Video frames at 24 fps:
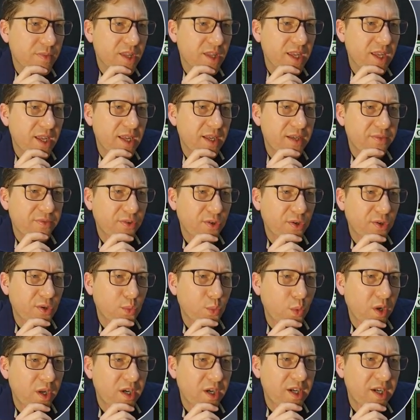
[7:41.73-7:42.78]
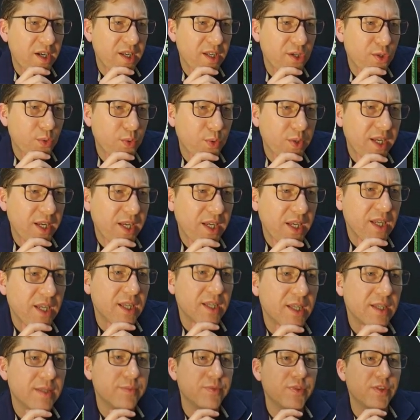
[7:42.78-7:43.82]
And for a 1 and a green,
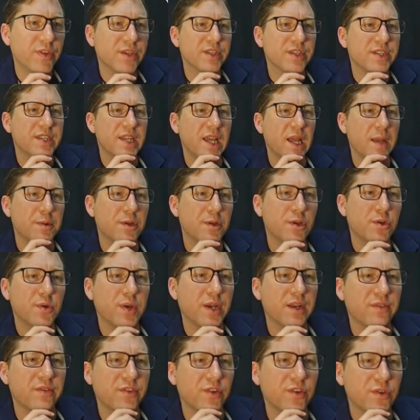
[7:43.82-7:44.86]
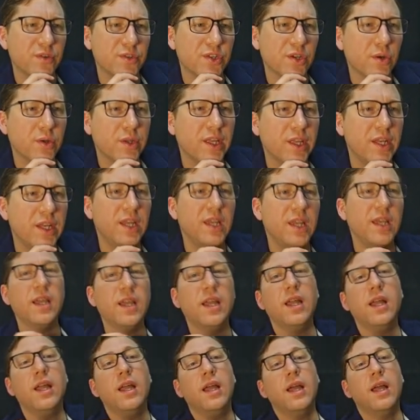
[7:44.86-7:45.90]
you can tap and create a food token.
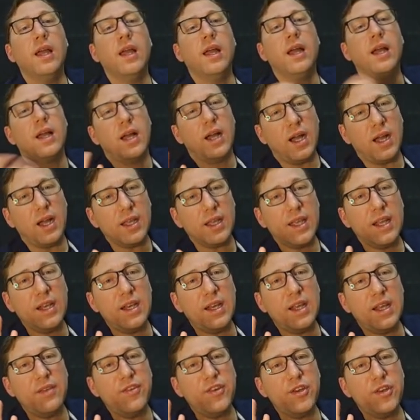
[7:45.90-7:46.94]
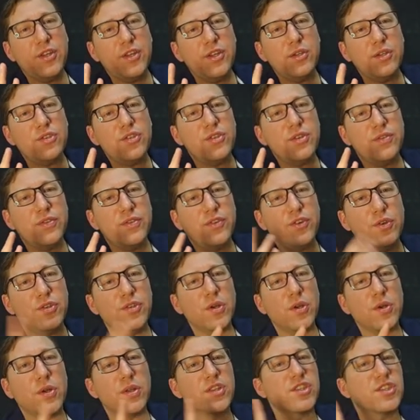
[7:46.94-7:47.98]
Again, if you're using your food
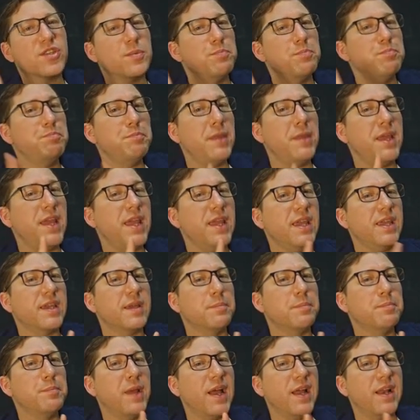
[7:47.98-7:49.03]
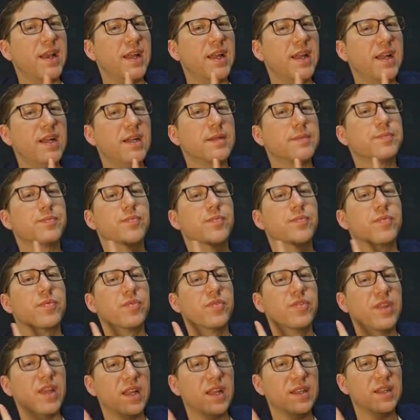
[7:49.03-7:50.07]
tokens to make mana,
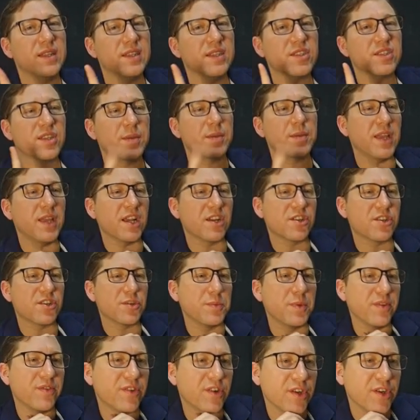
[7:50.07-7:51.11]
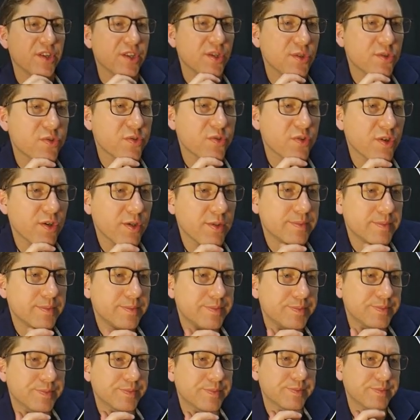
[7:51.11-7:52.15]
then this can actually be very useful.
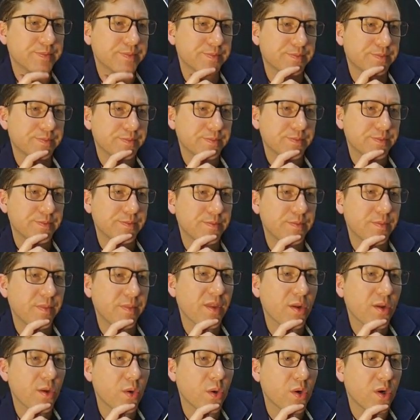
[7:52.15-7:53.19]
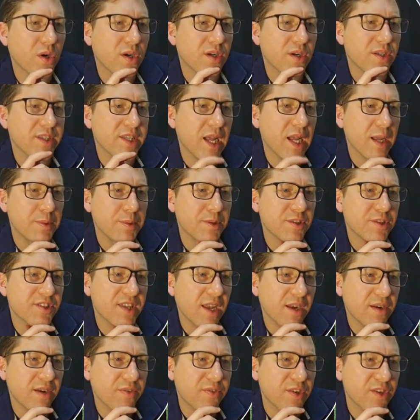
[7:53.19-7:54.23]
Or tap and
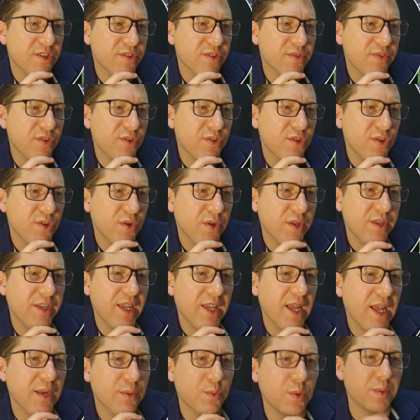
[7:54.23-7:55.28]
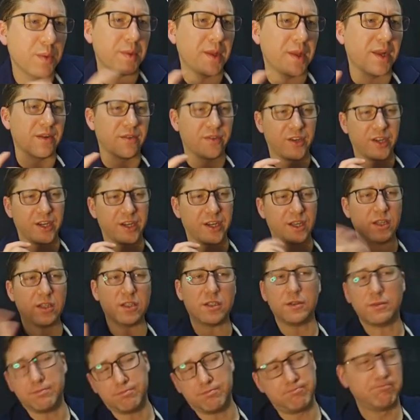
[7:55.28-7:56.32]
sacrifice a food token to add 1 mana of any
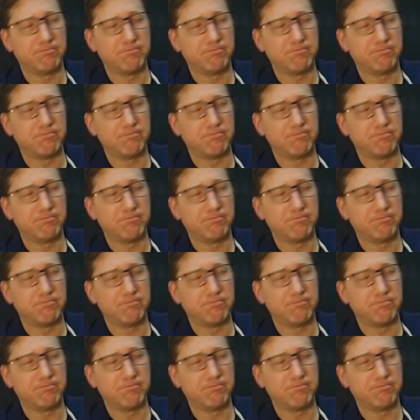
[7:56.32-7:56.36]
color.